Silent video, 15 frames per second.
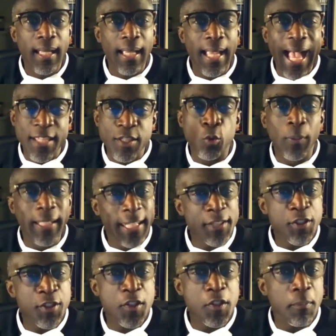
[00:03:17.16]
As a
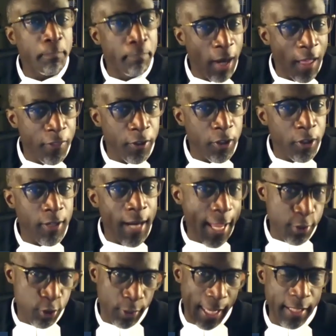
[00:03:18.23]
religious brother
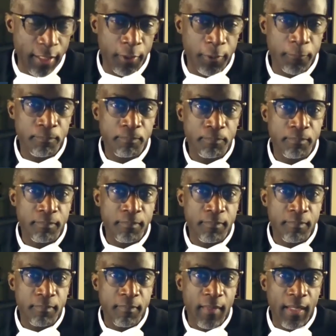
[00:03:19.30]
educator,
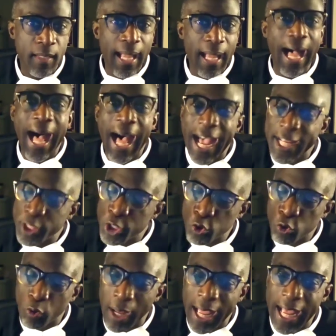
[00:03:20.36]
I
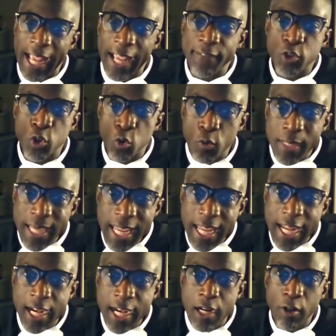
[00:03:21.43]
strive to
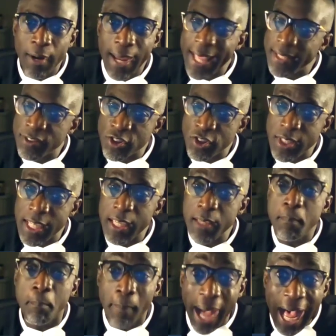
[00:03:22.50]
hear and see
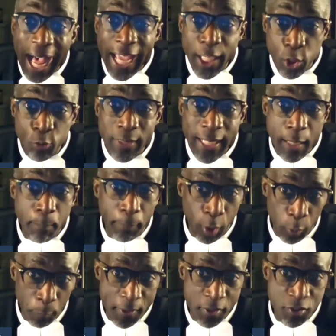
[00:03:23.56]
my unique
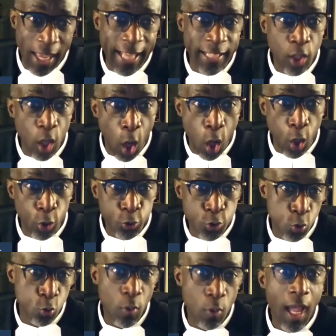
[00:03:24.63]
purpose and call
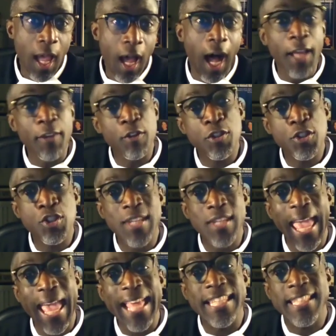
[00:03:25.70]
to
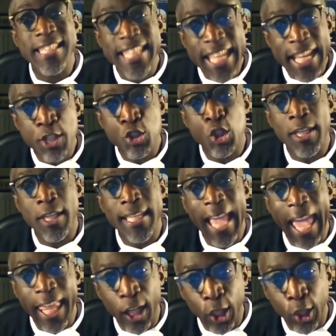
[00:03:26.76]
understand teaching
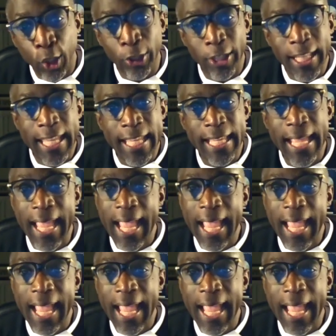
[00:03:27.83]
and learning